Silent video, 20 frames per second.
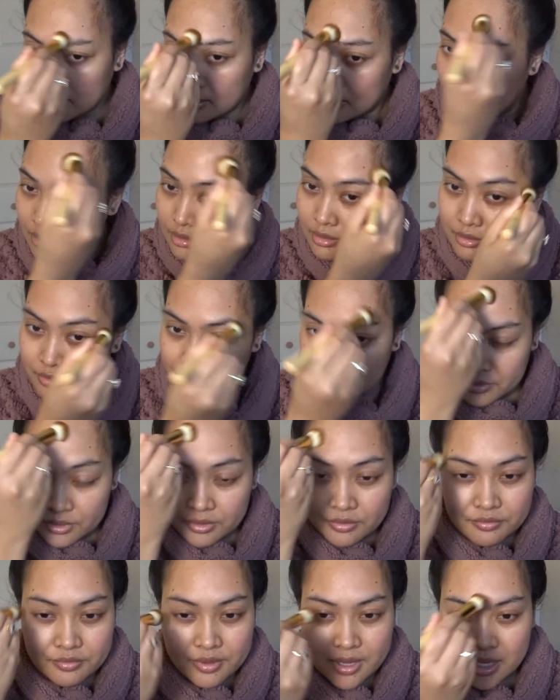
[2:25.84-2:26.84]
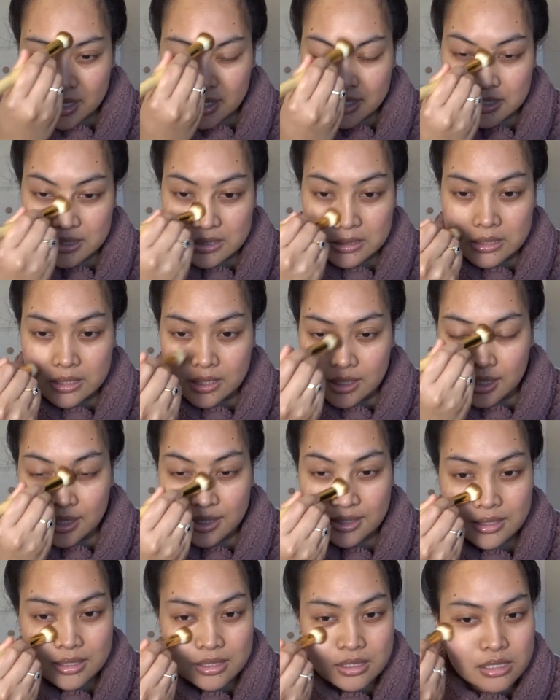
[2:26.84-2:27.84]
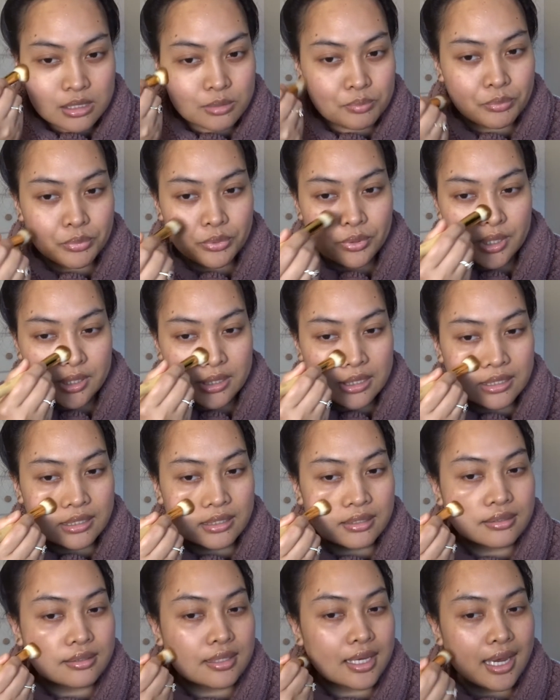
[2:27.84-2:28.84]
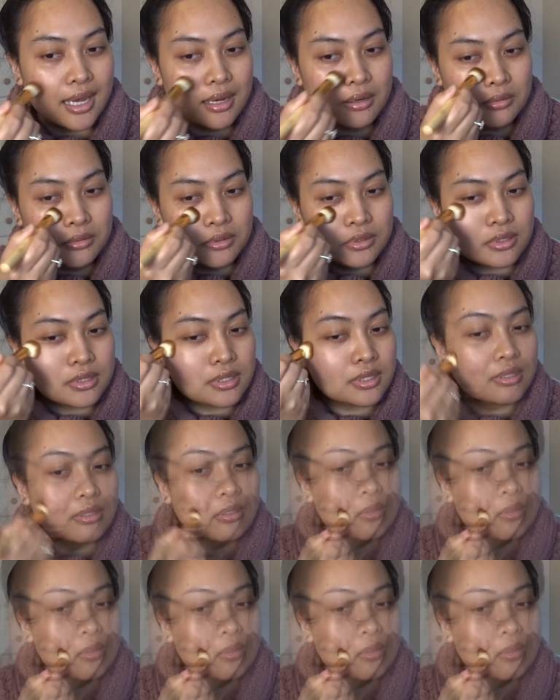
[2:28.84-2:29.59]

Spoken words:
of the face and then spreading it out.